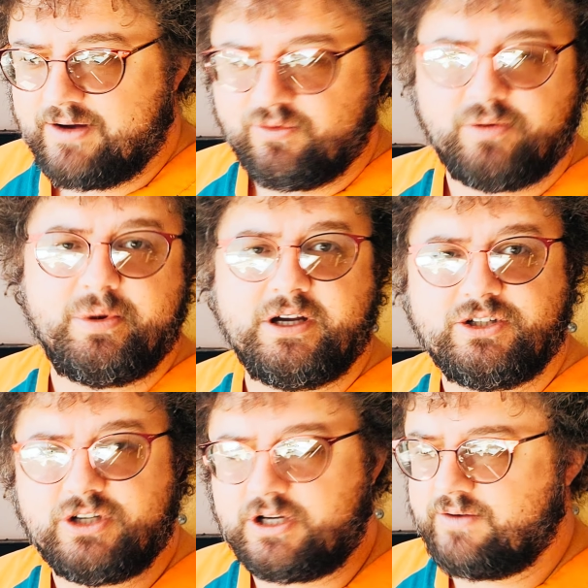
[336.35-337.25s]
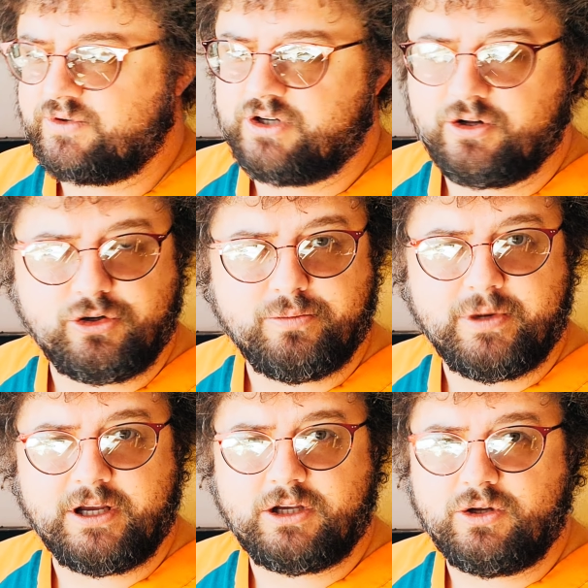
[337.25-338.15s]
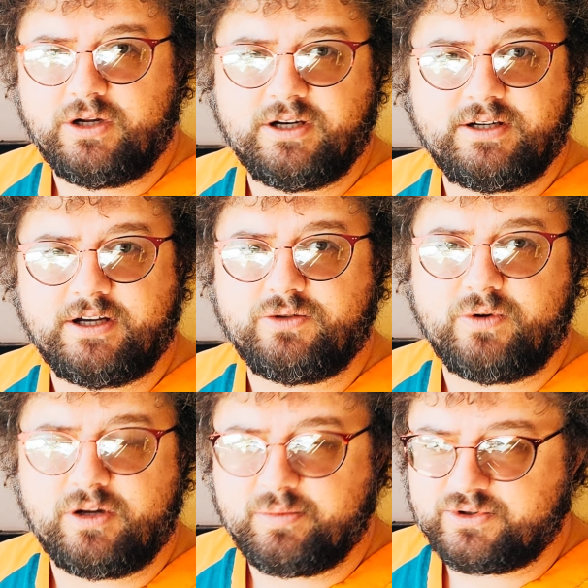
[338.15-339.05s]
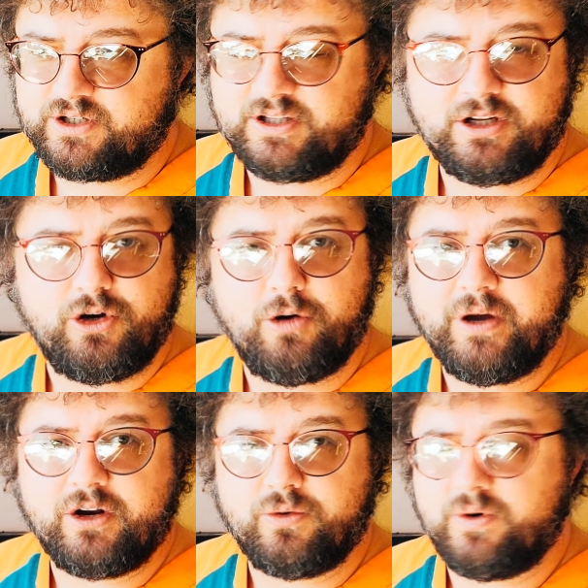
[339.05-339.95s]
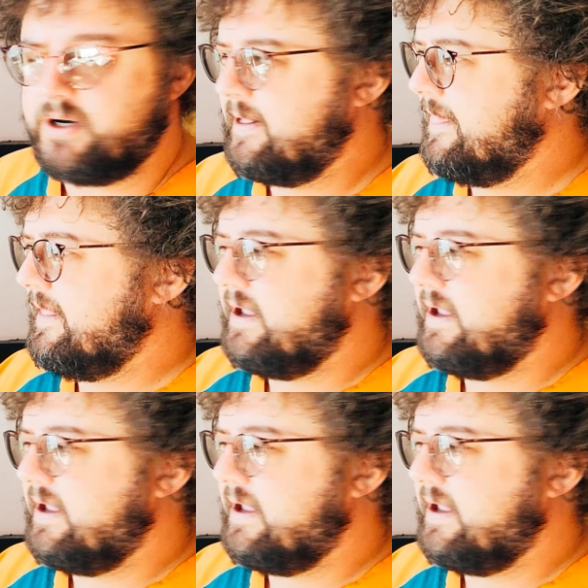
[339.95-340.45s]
Every paycheck, every dollar you make, you need to take 20% of that, no matter what,